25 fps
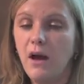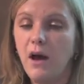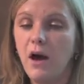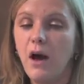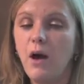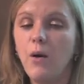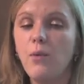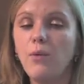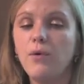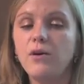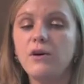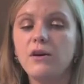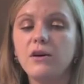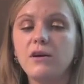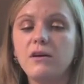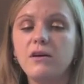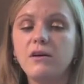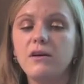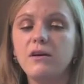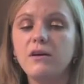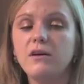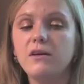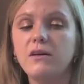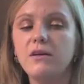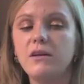Our work
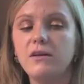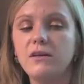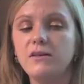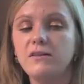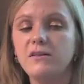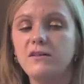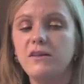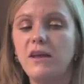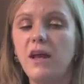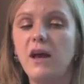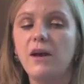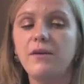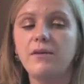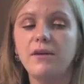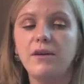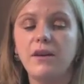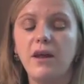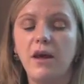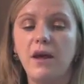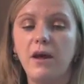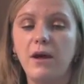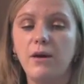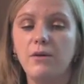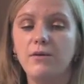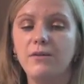is carried
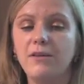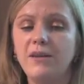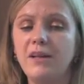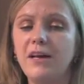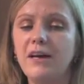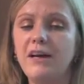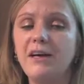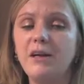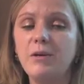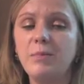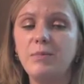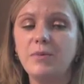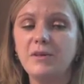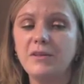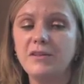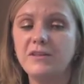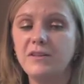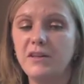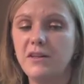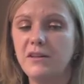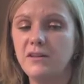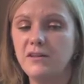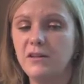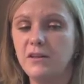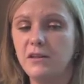out
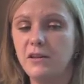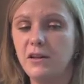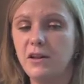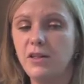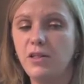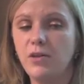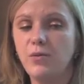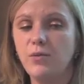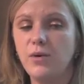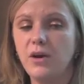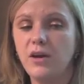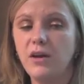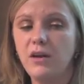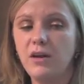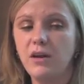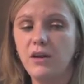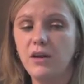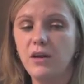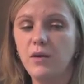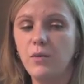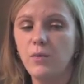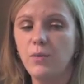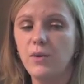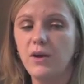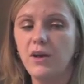90% in
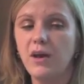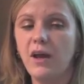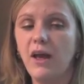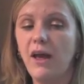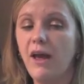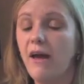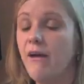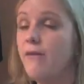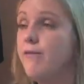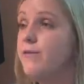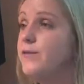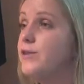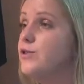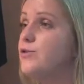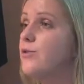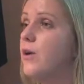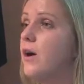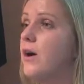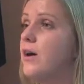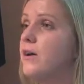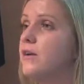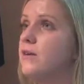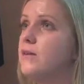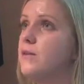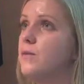Lithuania. We have
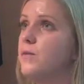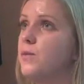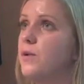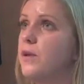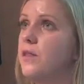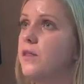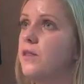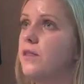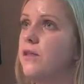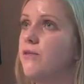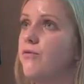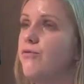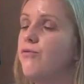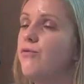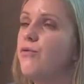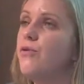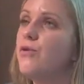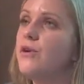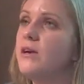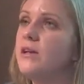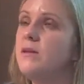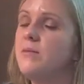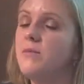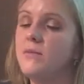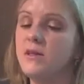tried with the
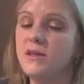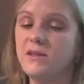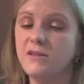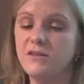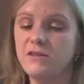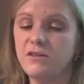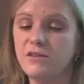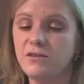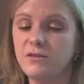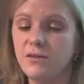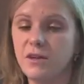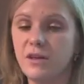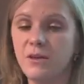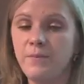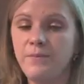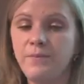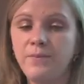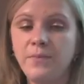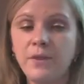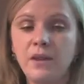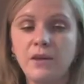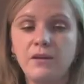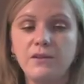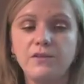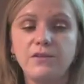foreign ministry
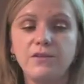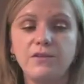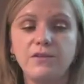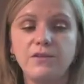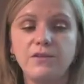to